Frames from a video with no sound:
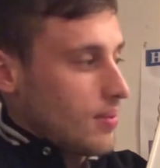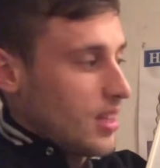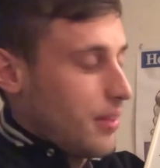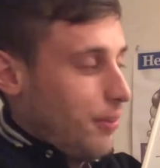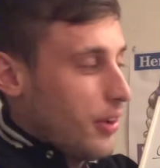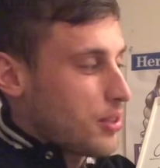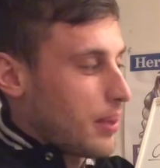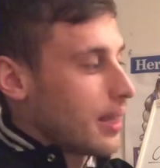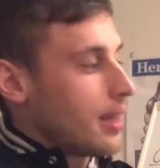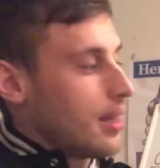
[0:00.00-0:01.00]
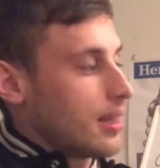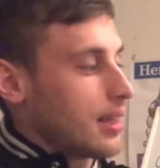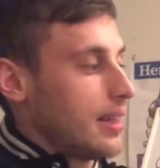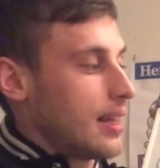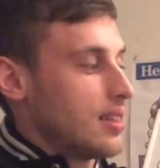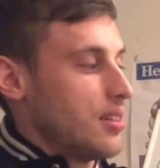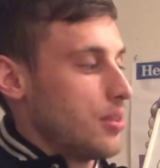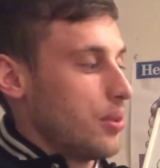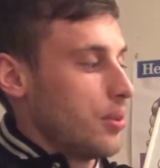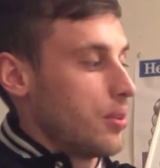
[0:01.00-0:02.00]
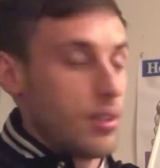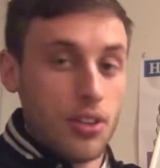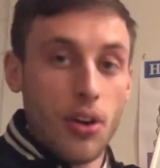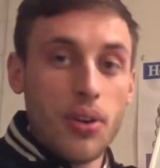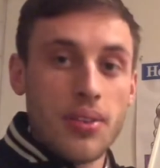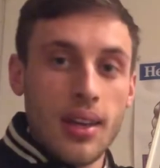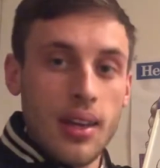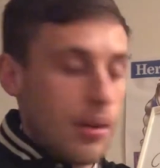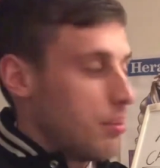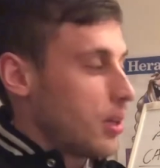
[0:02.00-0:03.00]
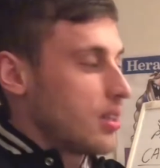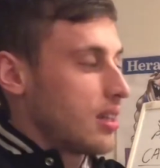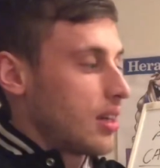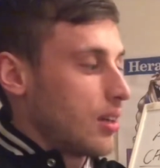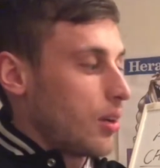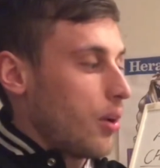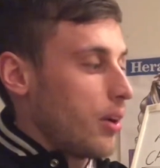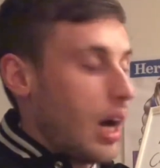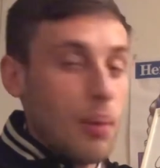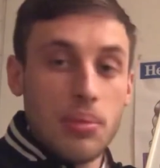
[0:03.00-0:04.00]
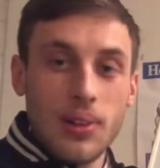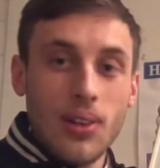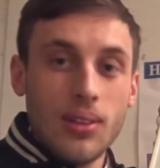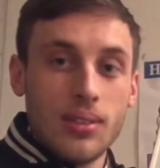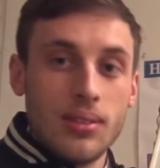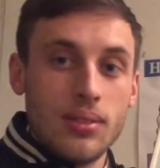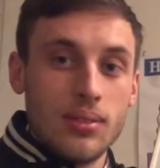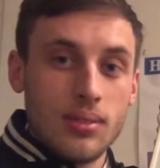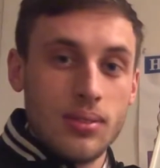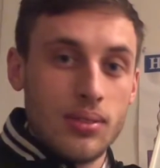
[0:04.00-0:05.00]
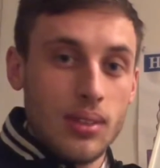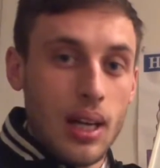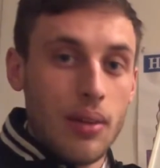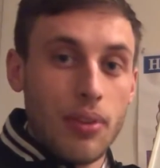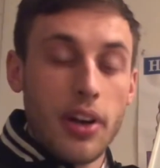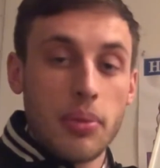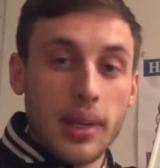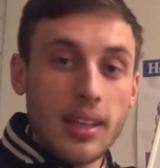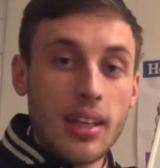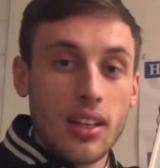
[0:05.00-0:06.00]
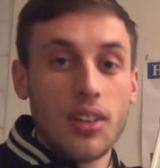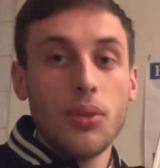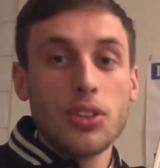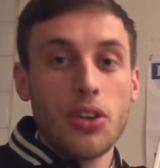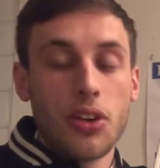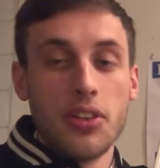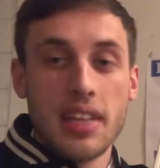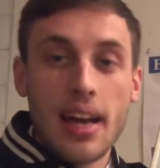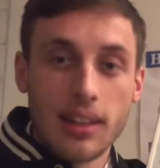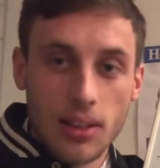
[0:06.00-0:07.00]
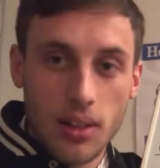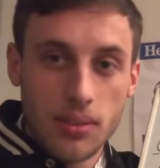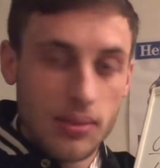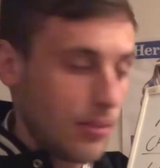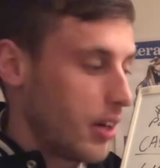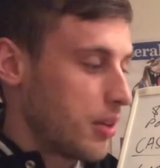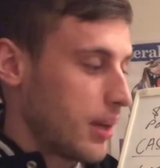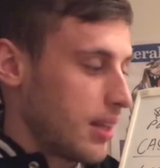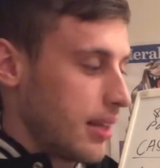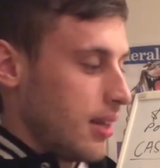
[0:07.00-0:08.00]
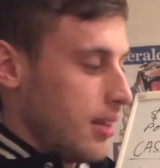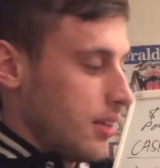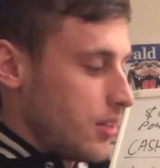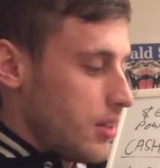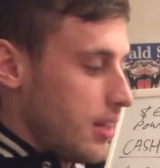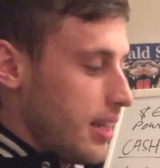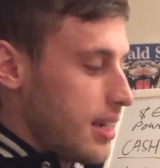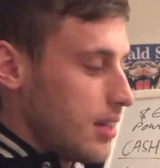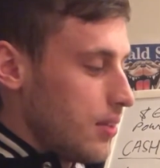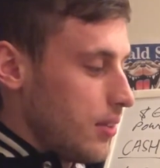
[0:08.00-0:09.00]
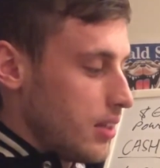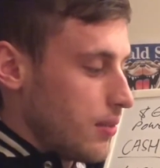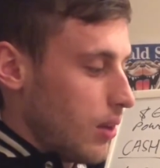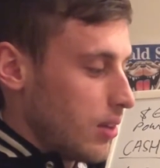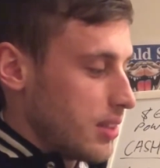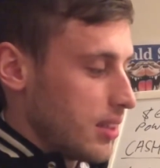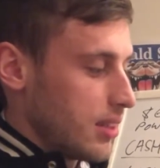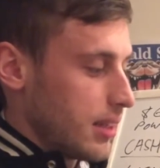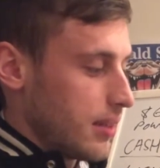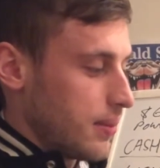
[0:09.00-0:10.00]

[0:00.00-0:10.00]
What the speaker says: the first one connected to the growth, because it can go up a lot very quickly. It can also go down a lot very quickly. So the negative is volatility.